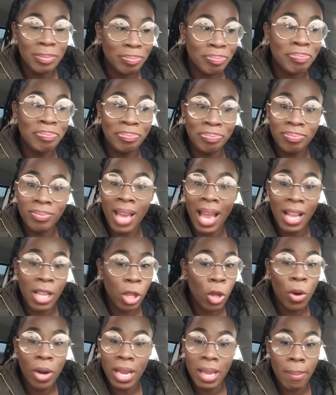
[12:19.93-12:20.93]
I
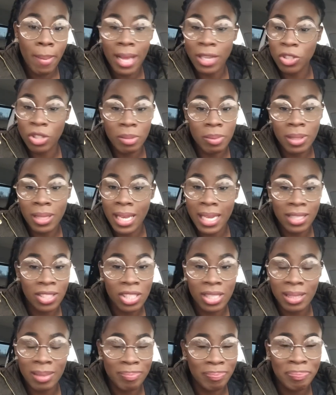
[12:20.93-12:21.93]
glory in my
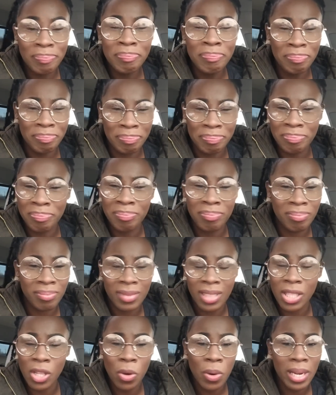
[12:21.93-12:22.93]

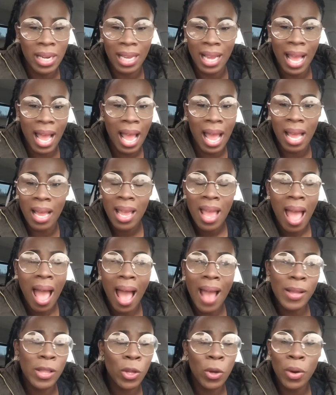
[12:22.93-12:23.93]
tribulation. Glory to God.
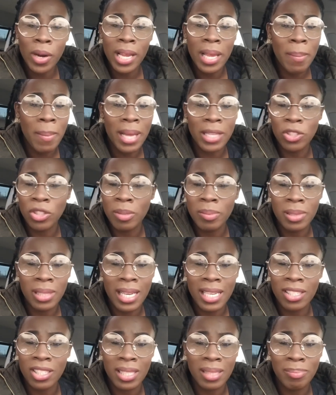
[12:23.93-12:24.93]
I glory in my
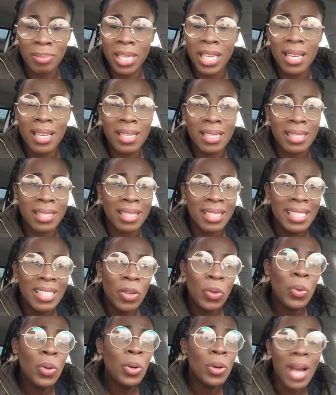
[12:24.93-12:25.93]
tribulation because
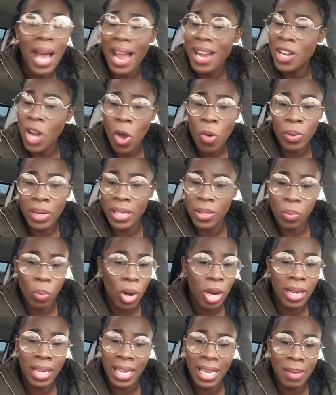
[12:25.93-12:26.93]
I know what is
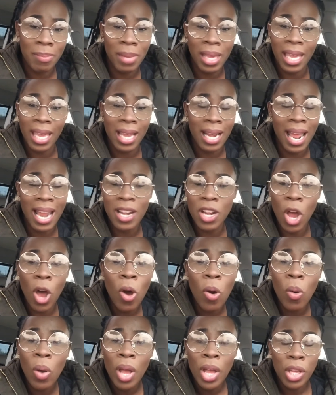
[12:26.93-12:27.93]
working in me. And I
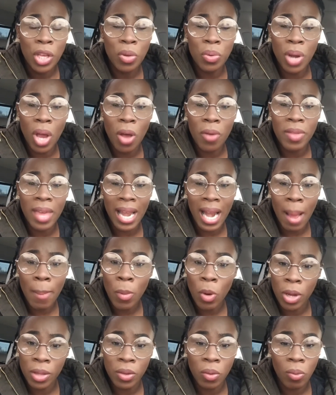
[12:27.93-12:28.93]
know, that
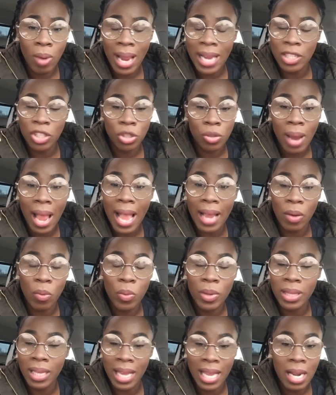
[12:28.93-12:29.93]
I'm on the right track
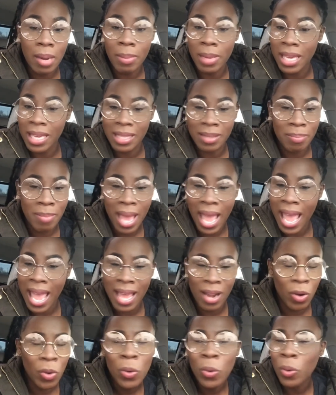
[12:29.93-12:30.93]
when the enemy is
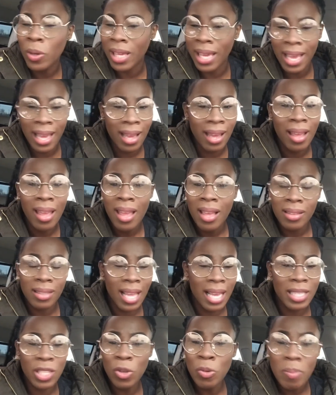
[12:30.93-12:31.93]
mad. Oh, yeah.
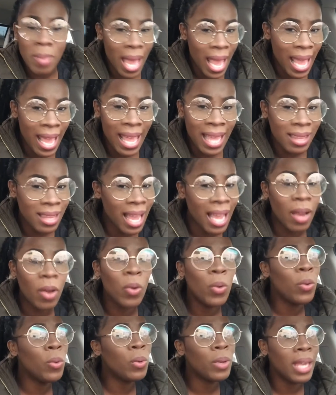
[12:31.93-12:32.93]
Like, you mad? Like,
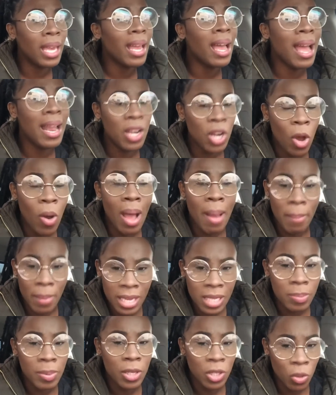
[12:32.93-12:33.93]
oh, yeah, I know I
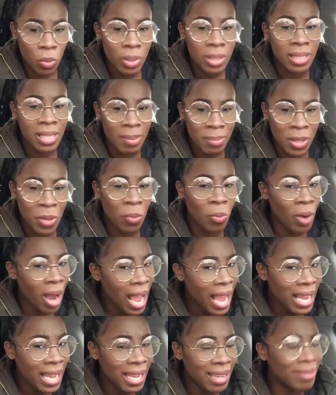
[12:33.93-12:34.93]
must be doing something
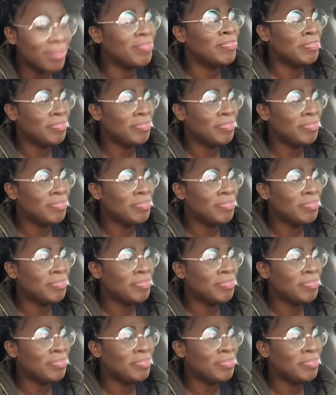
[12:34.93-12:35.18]
right.